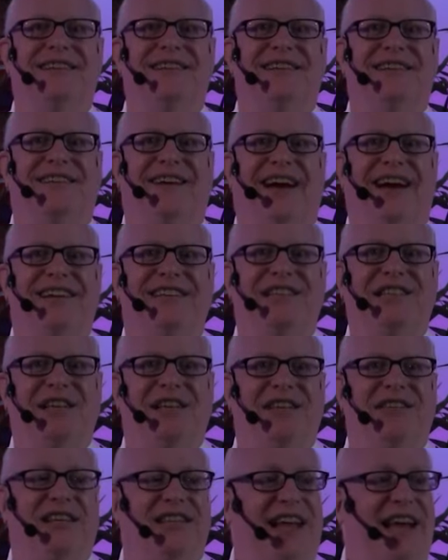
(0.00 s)
right?
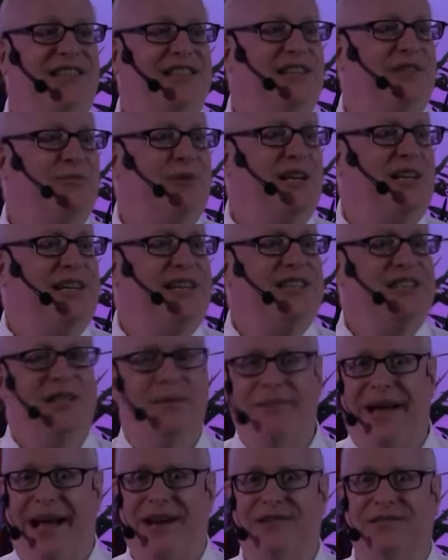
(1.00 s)
The lesson really is
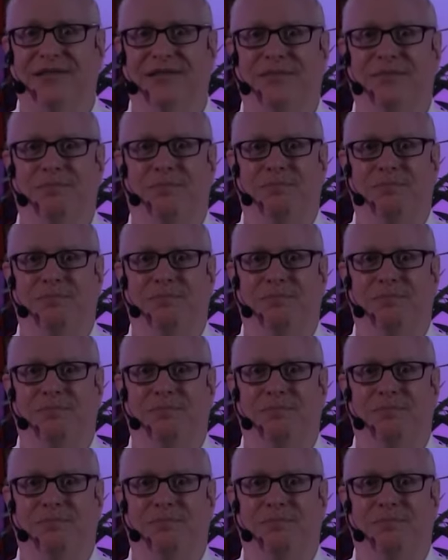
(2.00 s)
about